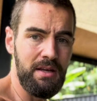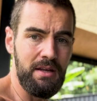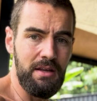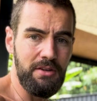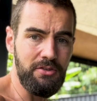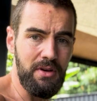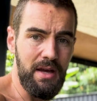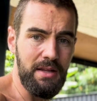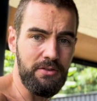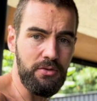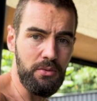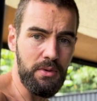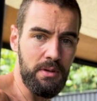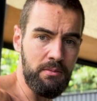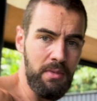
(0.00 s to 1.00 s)
It's your head
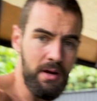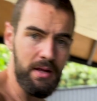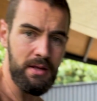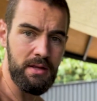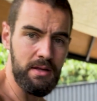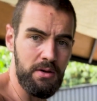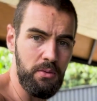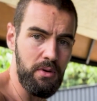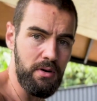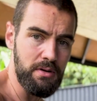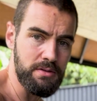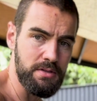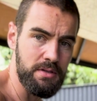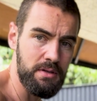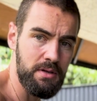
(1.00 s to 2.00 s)
talking, right?
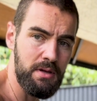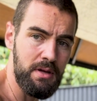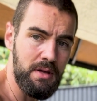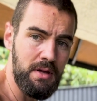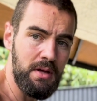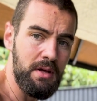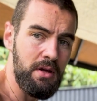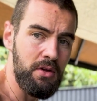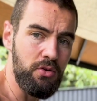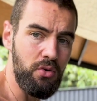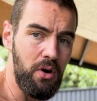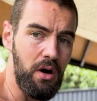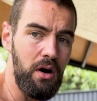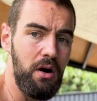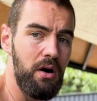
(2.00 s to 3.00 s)
Whereas
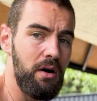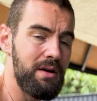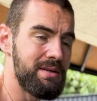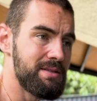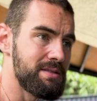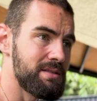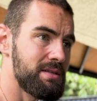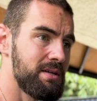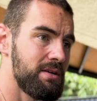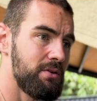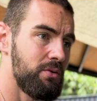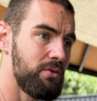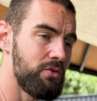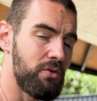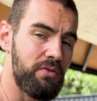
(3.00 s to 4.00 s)
your heart is
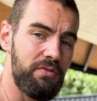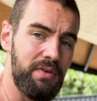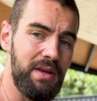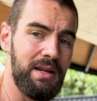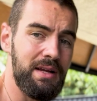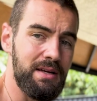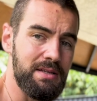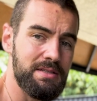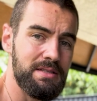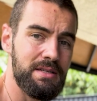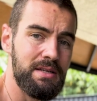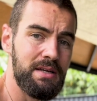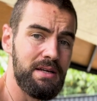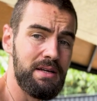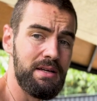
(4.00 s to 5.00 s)
your feelings.
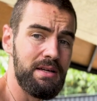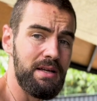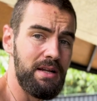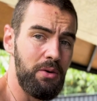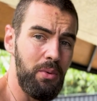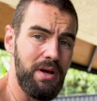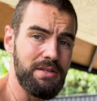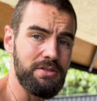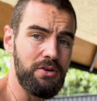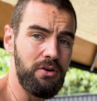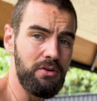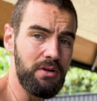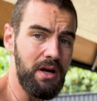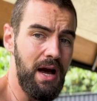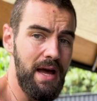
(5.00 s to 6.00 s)
In a way, it's
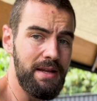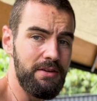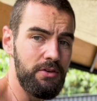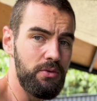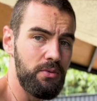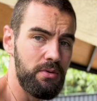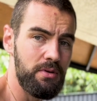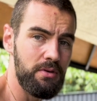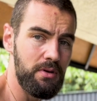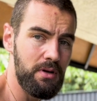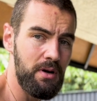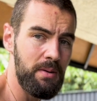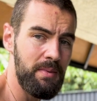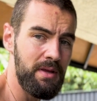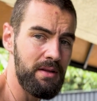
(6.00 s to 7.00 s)
God guiding you. You know
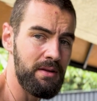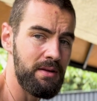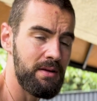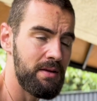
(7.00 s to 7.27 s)
what I mean?